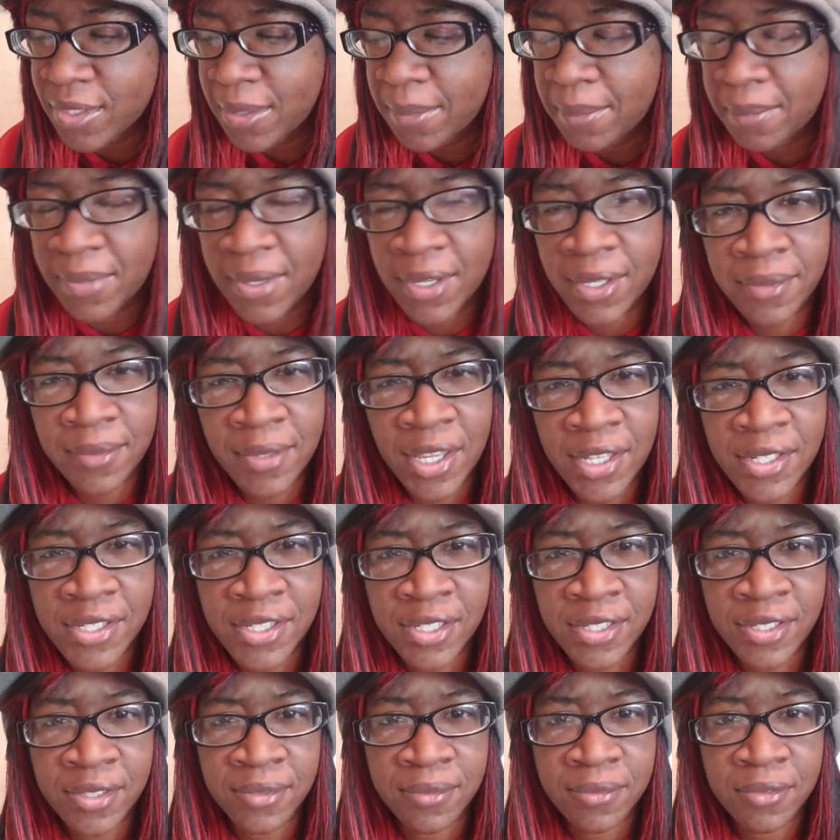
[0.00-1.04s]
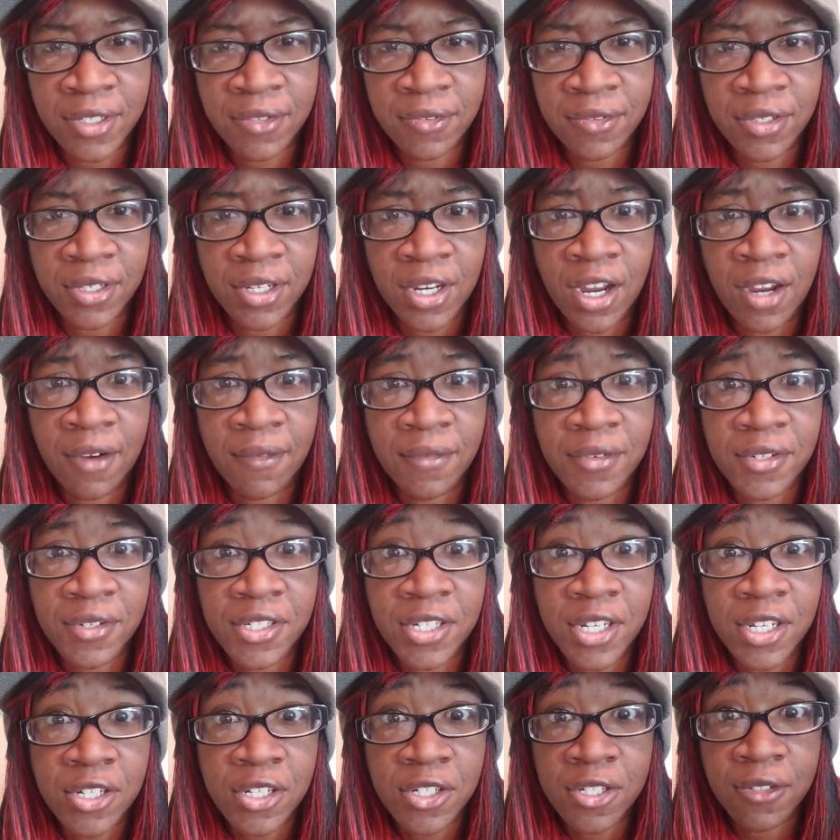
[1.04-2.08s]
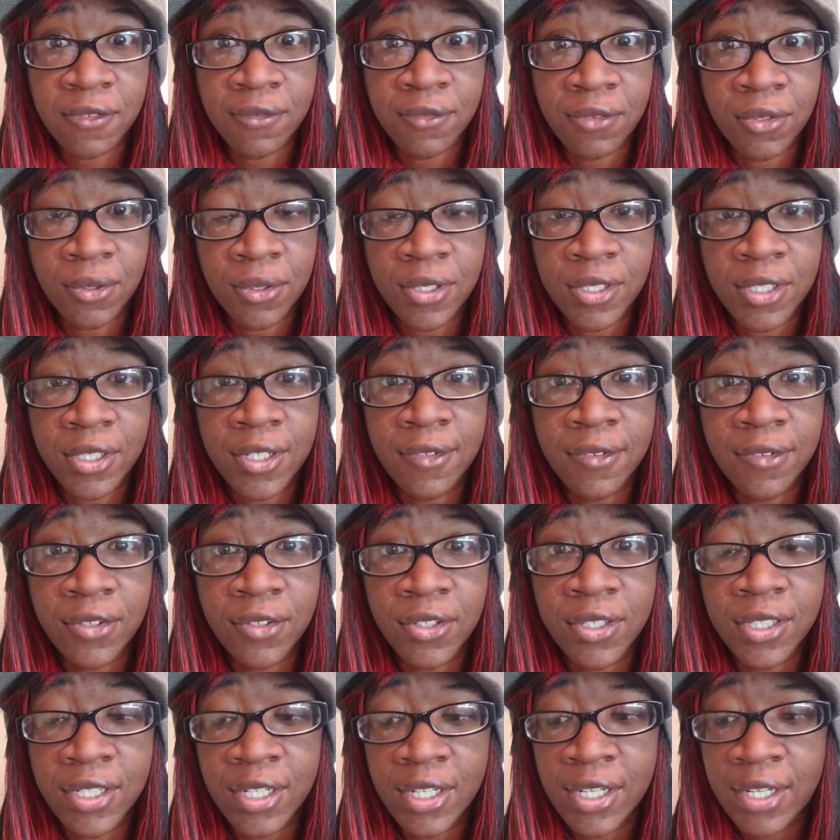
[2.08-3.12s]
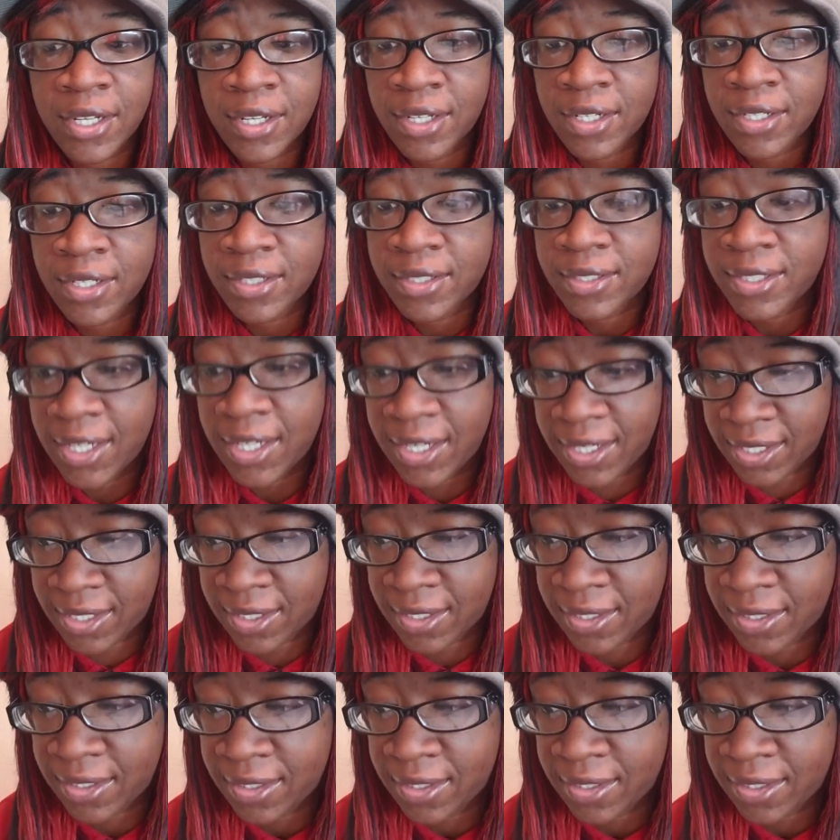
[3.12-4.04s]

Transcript: But that's a different conversation for a different day.